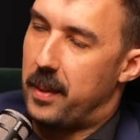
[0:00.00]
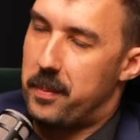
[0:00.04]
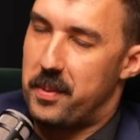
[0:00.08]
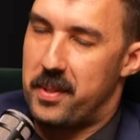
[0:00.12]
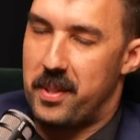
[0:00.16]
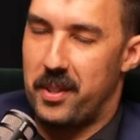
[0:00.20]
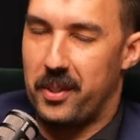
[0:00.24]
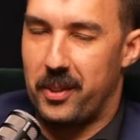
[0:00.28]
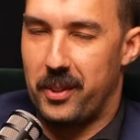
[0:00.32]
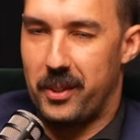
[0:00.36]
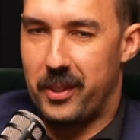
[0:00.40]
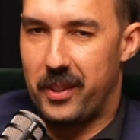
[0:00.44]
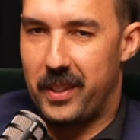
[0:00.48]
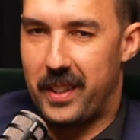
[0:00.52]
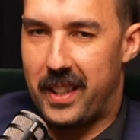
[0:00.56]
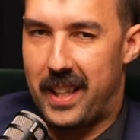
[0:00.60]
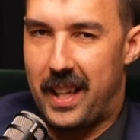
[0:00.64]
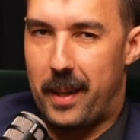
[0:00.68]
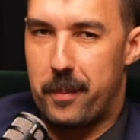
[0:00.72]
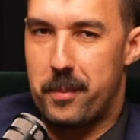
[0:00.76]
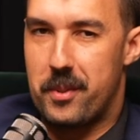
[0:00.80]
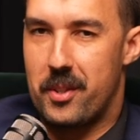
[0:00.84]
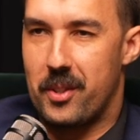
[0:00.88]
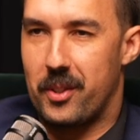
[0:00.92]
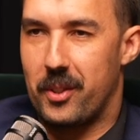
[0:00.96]
Absolutely.
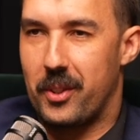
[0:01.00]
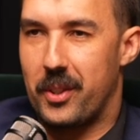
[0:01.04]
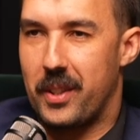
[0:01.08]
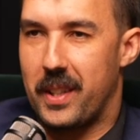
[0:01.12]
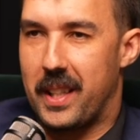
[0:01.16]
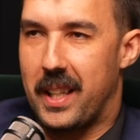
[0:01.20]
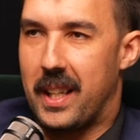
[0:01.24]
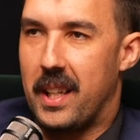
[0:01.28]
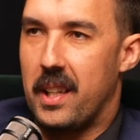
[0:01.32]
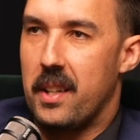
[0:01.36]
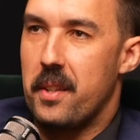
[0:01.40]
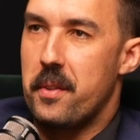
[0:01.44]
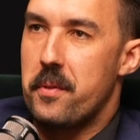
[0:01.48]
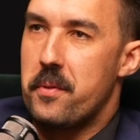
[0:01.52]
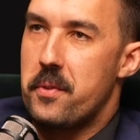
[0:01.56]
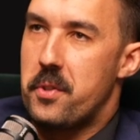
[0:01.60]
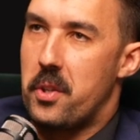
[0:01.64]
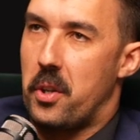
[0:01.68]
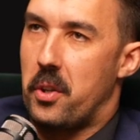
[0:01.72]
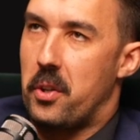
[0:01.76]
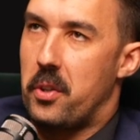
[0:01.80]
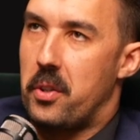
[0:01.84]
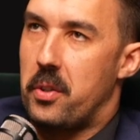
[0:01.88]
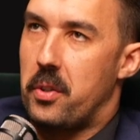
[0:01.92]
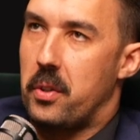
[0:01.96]
Absolutely.
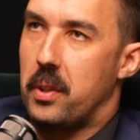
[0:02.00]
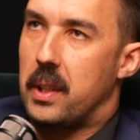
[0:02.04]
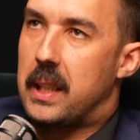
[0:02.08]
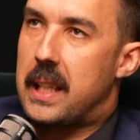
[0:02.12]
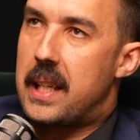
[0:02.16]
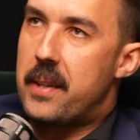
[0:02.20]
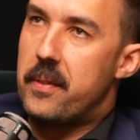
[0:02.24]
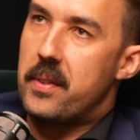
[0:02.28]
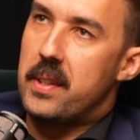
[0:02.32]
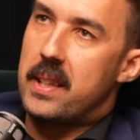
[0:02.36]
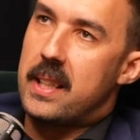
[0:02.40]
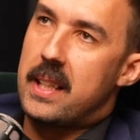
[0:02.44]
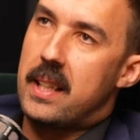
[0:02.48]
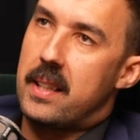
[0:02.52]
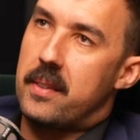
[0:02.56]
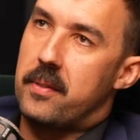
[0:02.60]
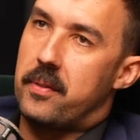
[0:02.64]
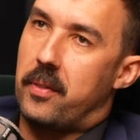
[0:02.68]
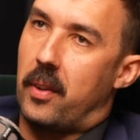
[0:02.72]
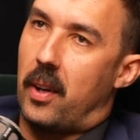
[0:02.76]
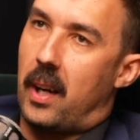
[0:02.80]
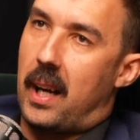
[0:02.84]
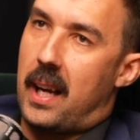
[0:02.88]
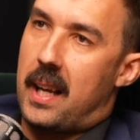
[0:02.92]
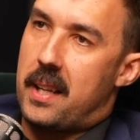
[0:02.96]
So given the
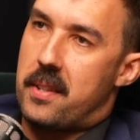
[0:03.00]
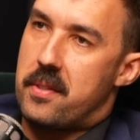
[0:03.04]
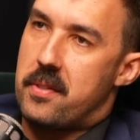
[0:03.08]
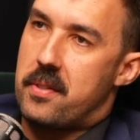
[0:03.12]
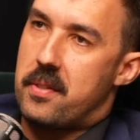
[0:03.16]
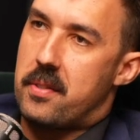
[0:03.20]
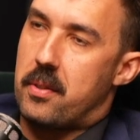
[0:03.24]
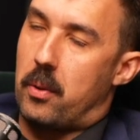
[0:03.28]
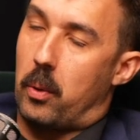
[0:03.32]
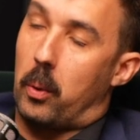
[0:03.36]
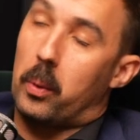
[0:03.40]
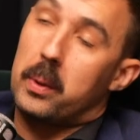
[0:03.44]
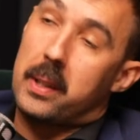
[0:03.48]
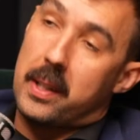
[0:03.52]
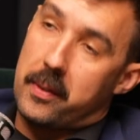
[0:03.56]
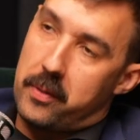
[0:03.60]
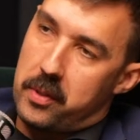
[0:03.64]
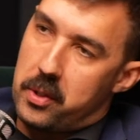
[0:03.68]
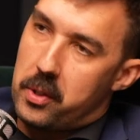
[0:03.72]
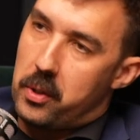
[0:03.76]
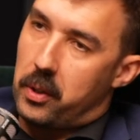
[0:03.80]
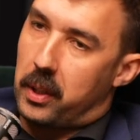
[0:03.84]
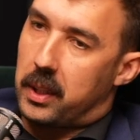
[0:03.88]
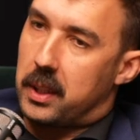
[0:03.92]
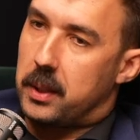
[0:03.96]
advice or
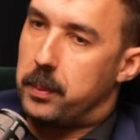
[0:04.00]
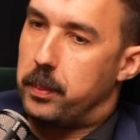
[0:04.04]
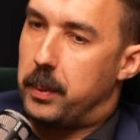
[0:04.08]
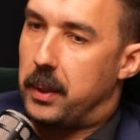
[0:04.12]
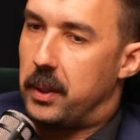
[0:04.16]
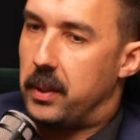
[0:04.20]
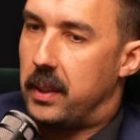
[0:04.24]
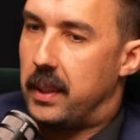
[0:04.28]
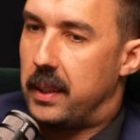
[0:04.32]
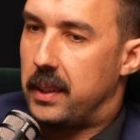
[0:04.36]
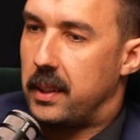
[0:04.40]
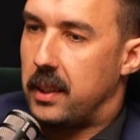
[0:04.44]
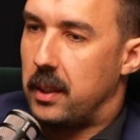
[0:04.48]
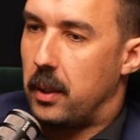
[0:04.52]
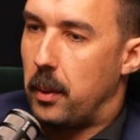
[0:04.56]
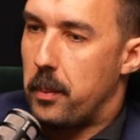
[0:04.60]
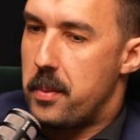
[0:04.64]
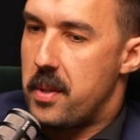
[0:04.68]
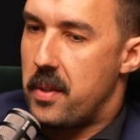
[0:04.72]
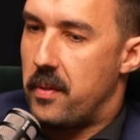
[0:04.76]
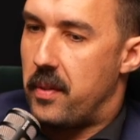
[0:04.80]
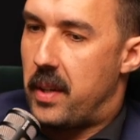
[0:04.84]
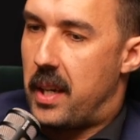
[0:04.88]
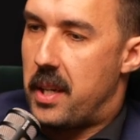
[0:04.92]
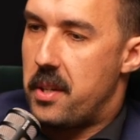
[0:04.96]
given your experience and
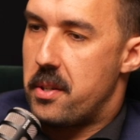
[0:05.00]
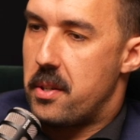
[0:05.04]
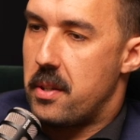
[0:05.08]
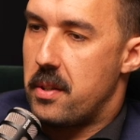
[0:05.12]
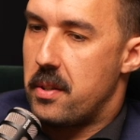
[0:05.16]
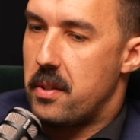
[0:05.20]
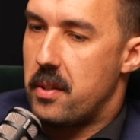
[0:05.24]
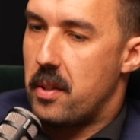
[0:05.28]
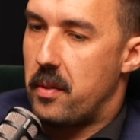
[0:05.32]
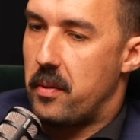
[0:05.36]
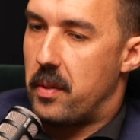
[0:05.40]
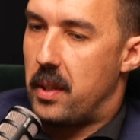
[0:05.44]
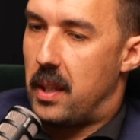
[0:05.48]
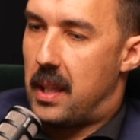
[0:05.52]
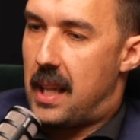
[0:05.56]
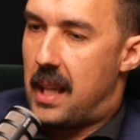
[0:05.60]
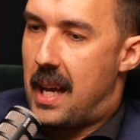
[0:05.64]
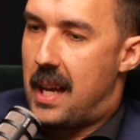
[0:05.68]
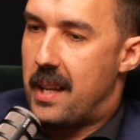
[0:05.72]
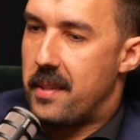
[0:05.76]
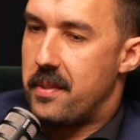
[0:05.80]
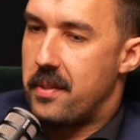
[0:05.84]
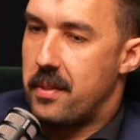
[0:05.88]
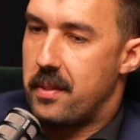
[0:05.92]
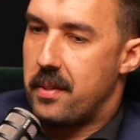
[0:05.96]
observations over the
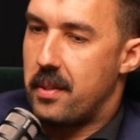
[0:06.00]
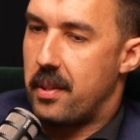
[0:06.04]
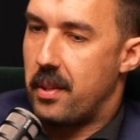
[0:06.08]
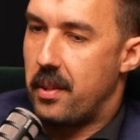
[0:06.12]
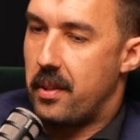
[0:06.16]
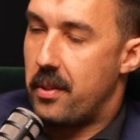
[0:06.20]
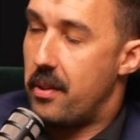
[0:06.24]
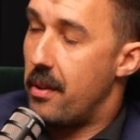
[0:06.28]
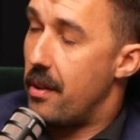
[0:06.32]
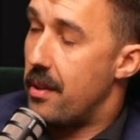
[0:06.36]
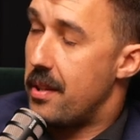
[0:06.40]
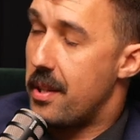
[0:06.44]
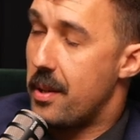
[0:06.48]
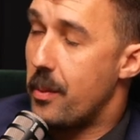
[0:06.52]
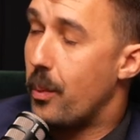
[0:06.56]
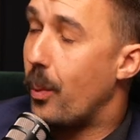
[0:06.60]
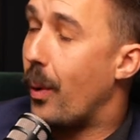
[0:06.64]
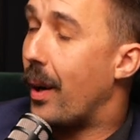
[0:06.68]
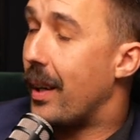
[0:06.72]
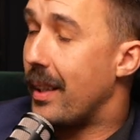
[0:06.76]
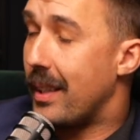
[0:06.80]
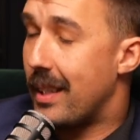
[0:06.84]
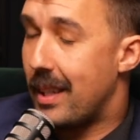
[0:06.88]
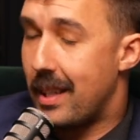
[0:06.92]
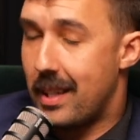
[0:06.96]
last
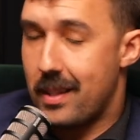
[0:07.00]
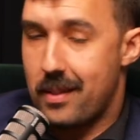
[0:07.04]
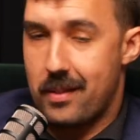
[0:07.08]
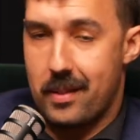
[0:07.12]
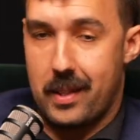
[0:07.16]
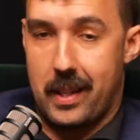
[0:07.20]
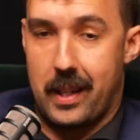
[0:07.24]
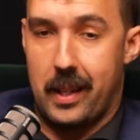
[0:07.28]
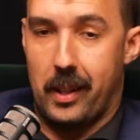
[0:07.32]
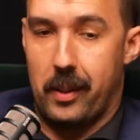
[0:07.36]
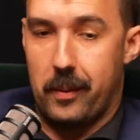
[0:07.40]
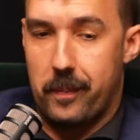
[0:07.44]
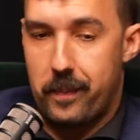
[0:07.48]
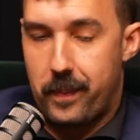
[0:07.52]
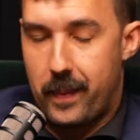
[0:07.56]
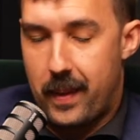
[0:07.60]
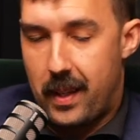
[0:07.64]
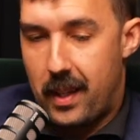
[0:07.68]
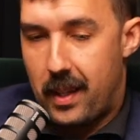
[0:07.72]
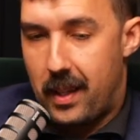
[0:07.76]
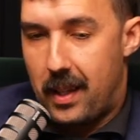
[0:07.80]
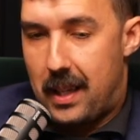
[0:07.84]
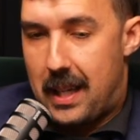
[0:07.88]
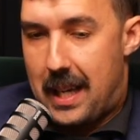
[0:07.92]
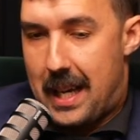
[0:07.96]
31 years now,
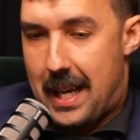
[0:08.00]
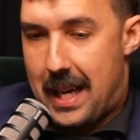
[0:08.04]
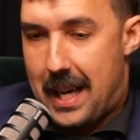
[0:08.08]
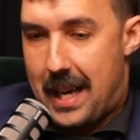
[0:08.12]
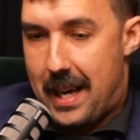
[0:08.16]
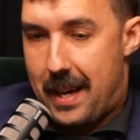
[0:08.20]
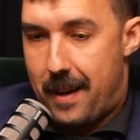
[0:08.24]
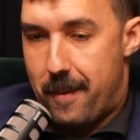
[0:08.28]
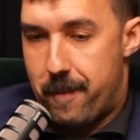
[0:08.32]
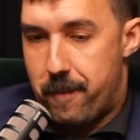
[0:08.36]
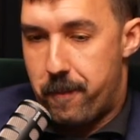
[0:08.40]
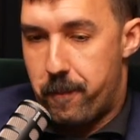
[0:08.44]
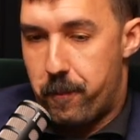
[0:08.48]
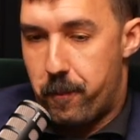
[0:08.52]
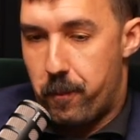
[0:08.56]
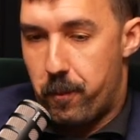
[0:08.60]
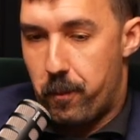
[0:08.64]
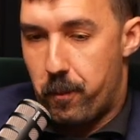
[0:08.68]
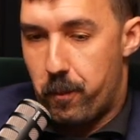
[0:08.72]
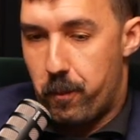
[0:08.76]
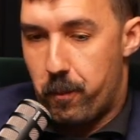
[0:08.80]
um,